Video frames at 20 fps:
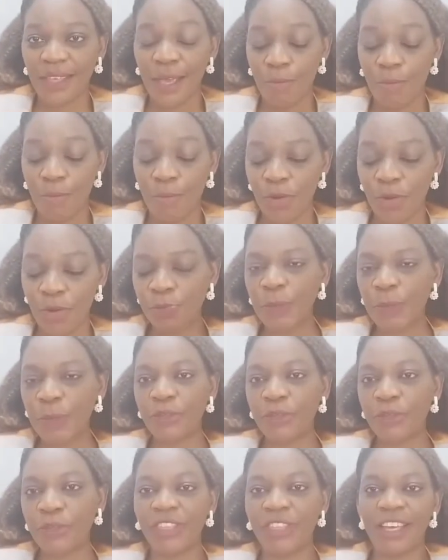Most
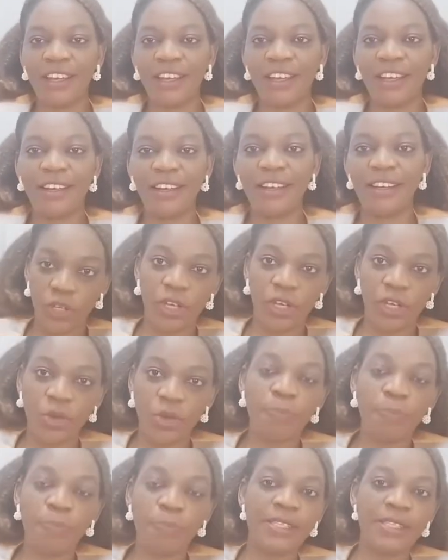people think
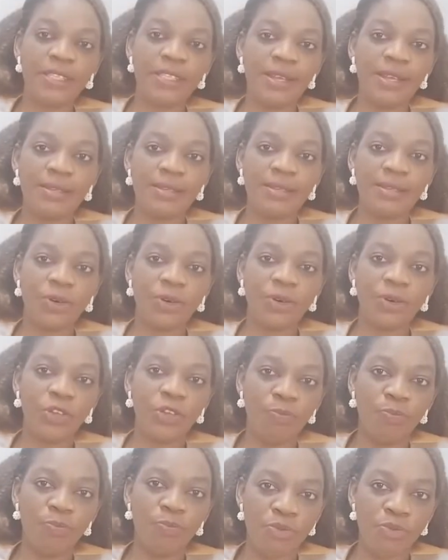your business or your
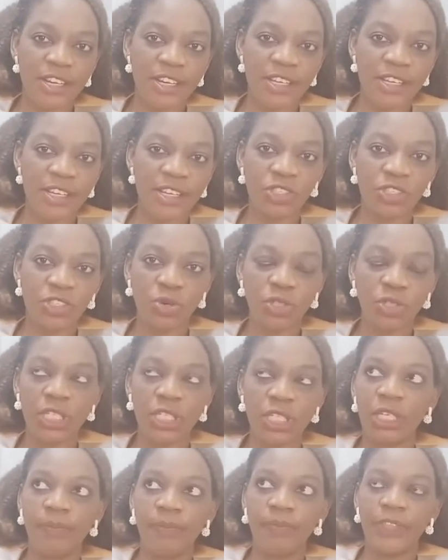brand is not
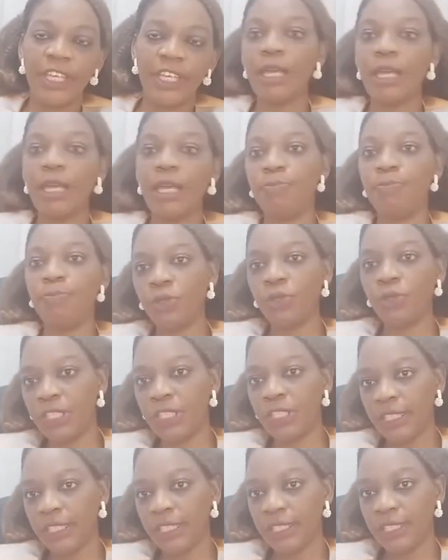in a
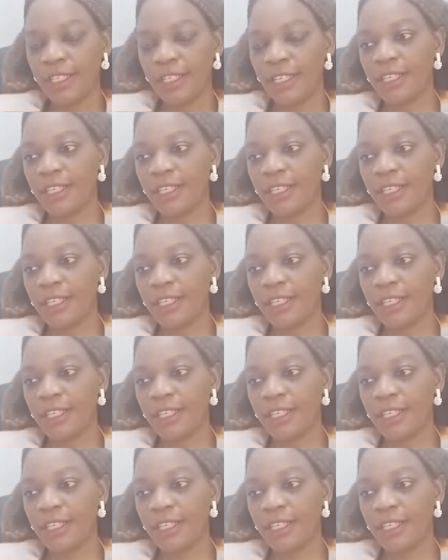building